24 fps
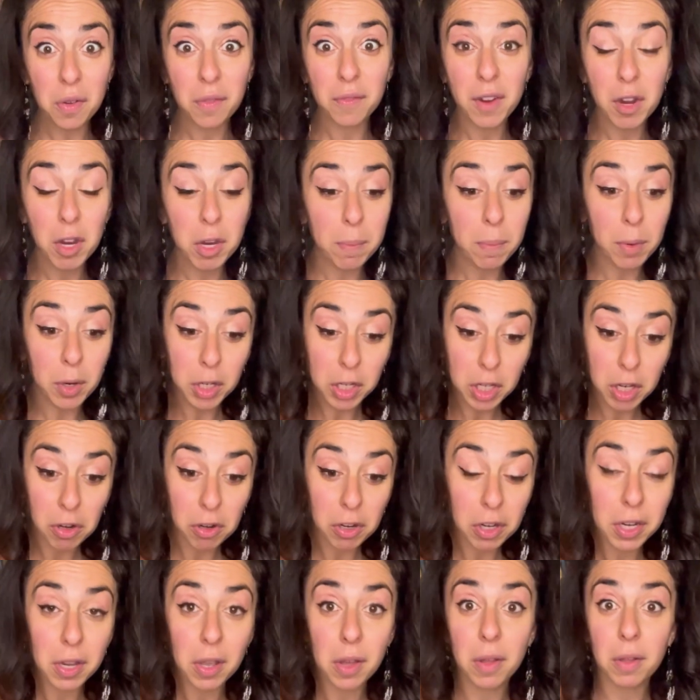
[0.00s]
very
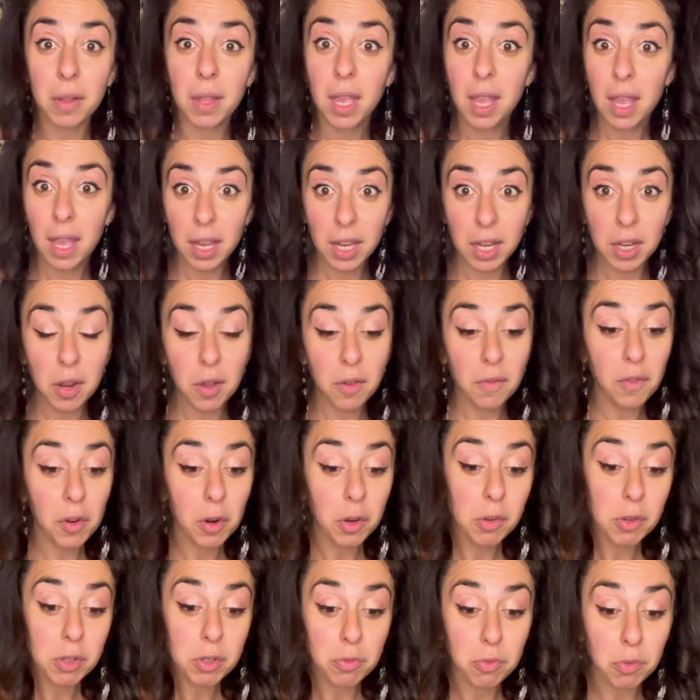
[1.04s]
mercurial. You know, Virgo
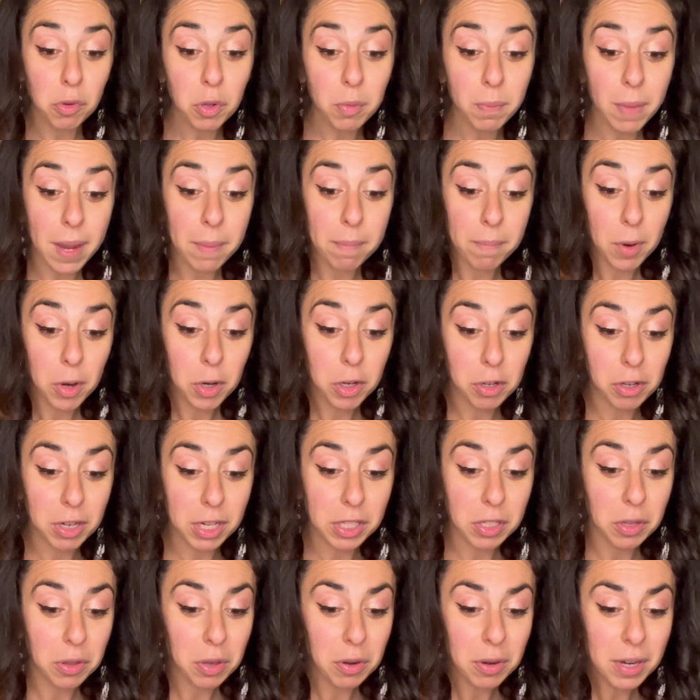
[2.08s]
is ruled by Mercury.
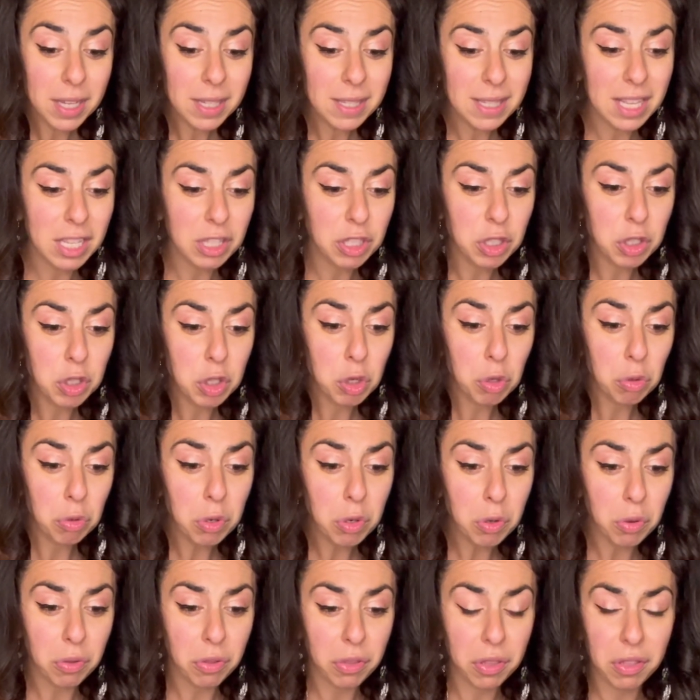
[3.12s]
So there is this
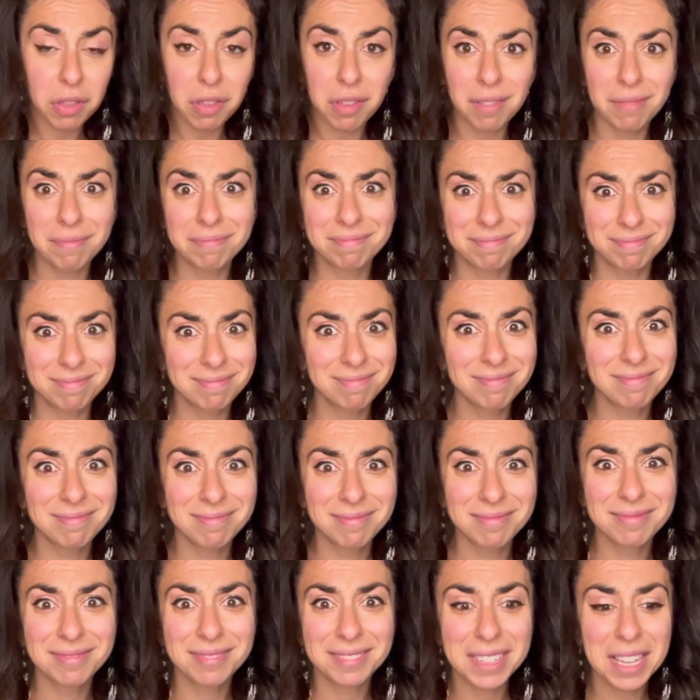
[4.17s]
truth.
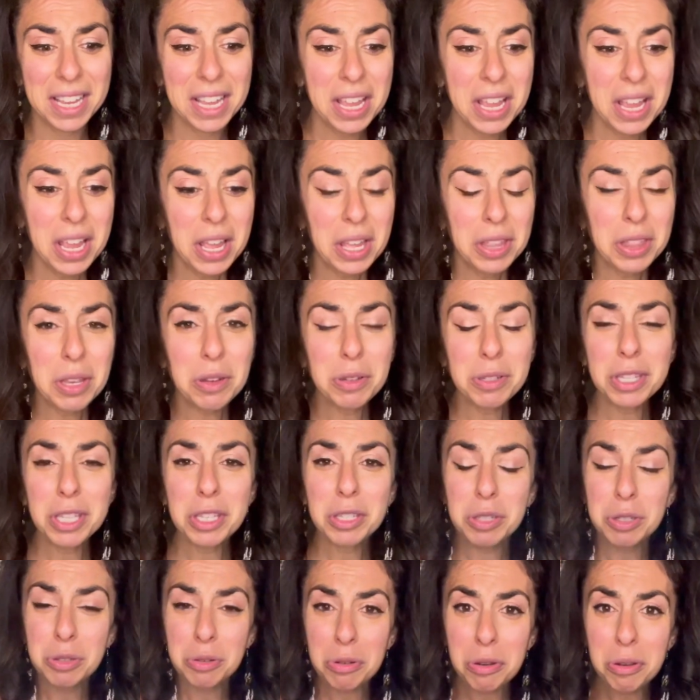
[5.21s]
There's
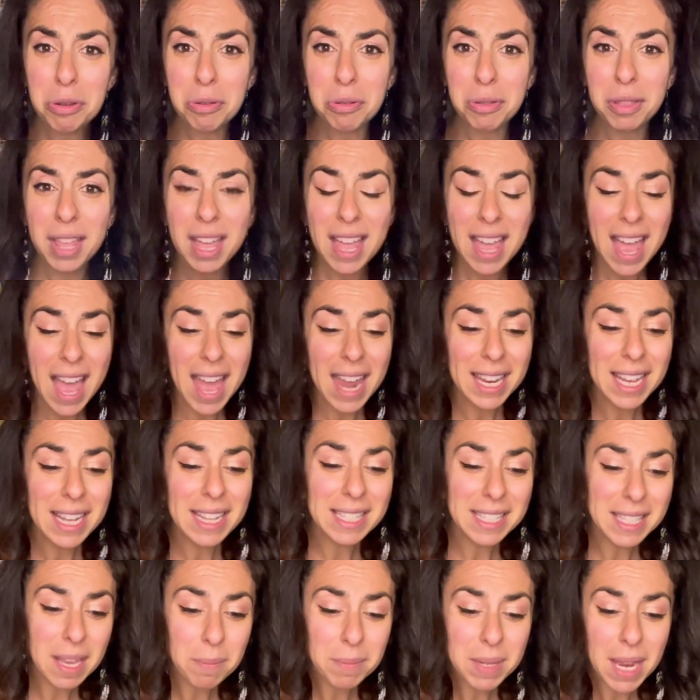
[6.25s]
this truth. And again,
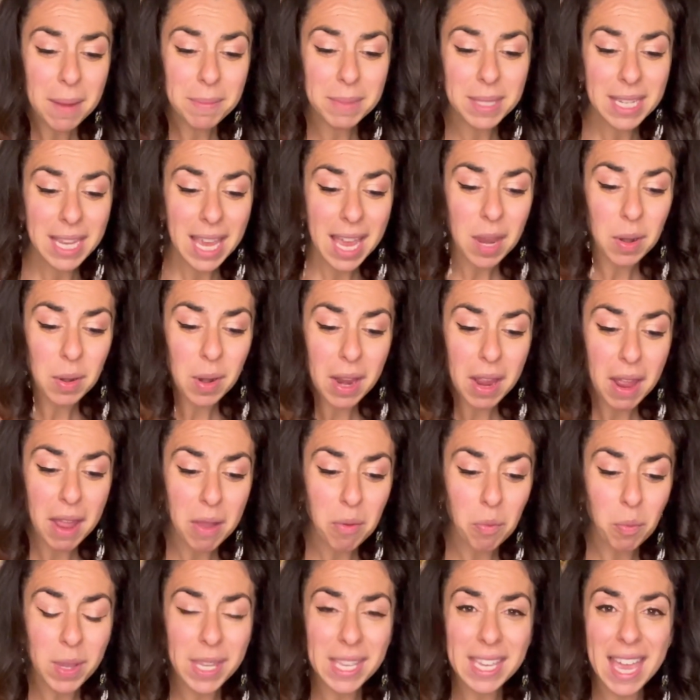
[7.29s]
sometimes, again,
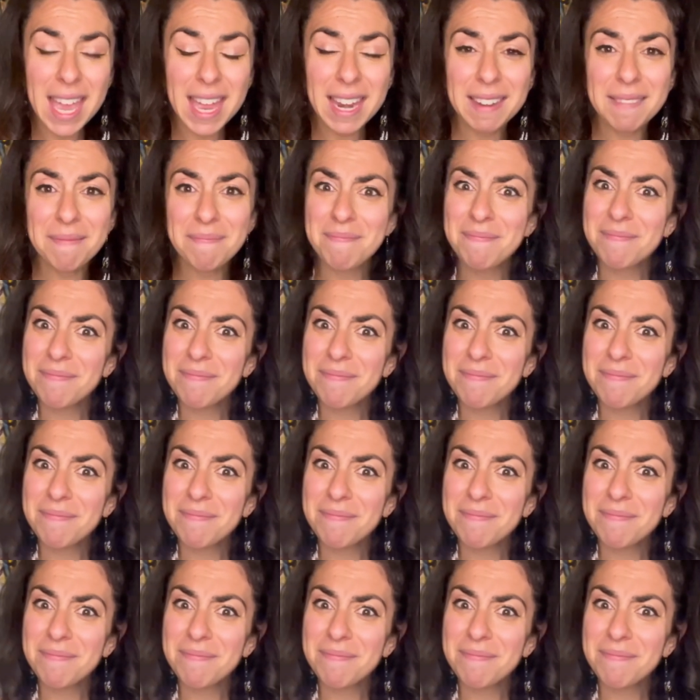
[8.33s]
we can